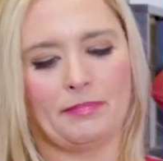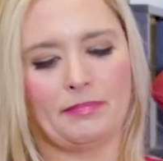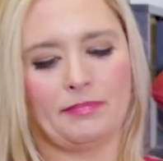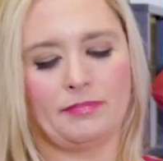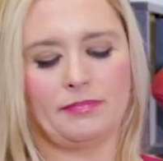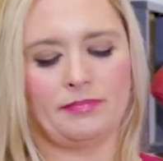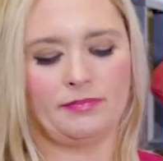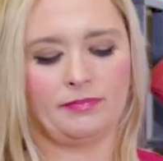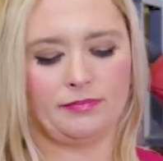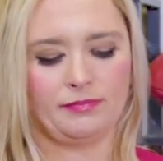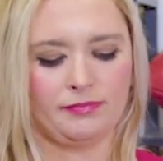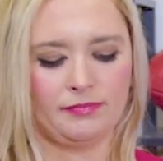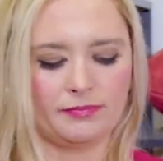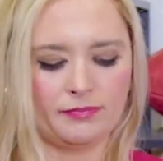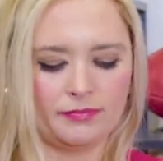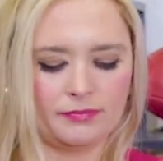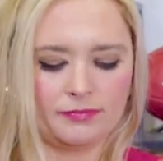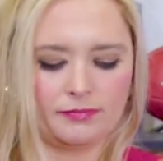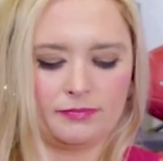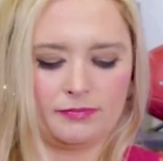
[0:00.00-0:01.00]

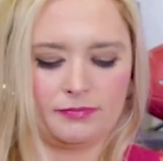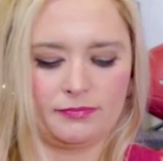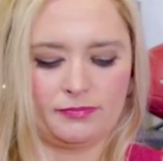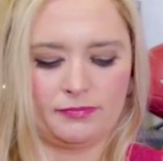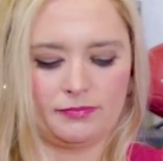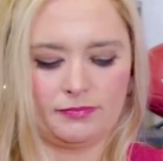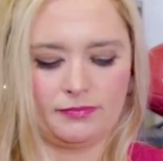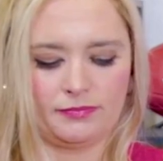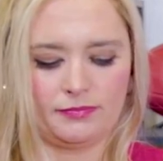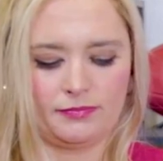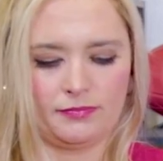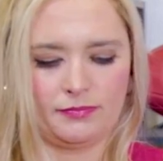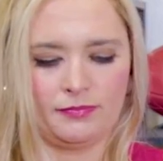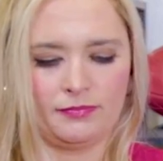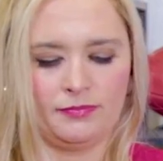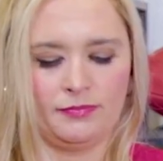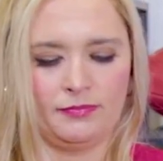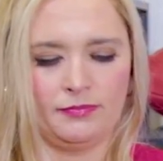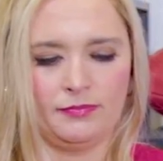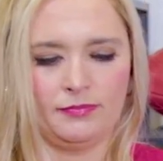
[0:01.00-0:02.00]

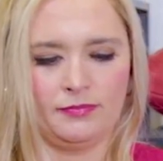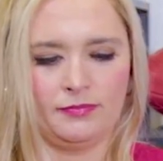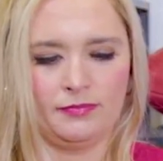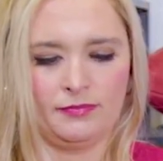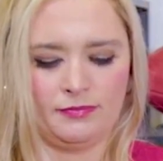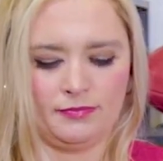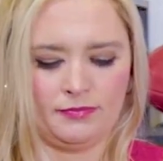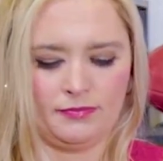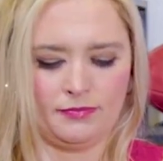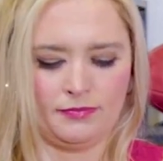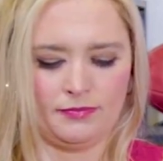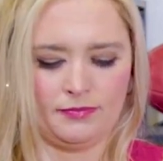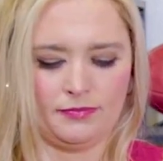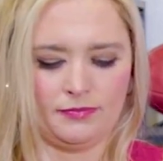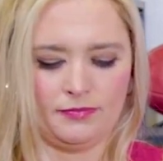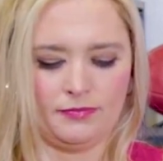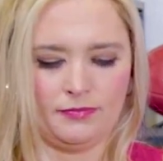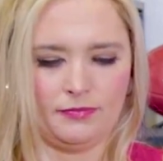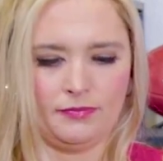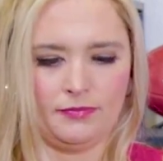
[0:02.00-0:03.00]

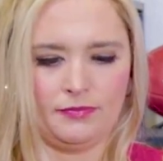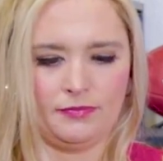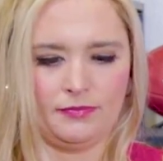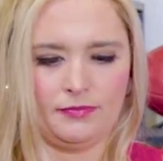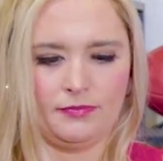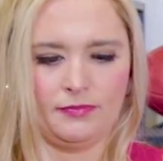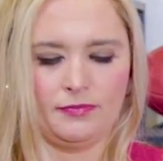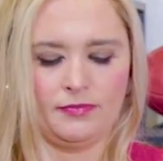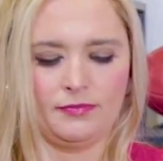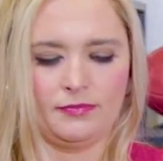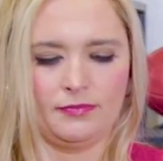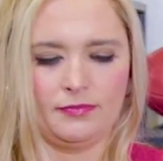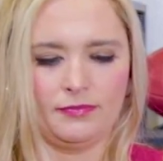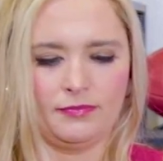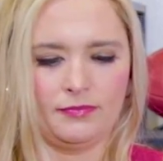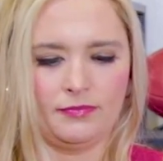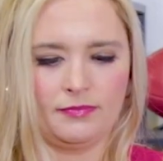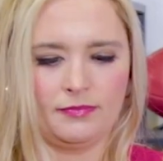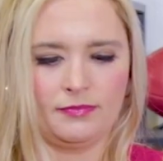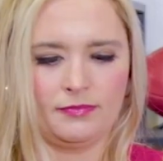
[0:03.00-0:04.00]

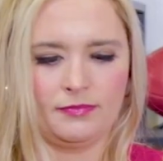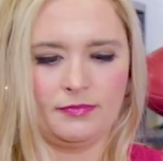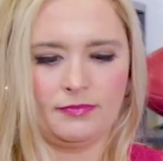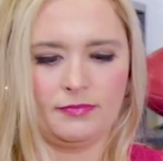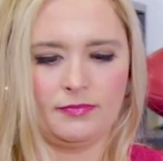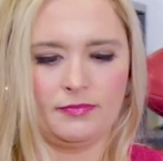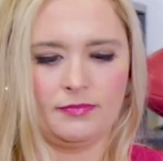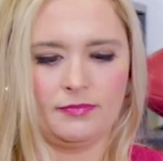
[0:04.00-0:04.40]
(silent)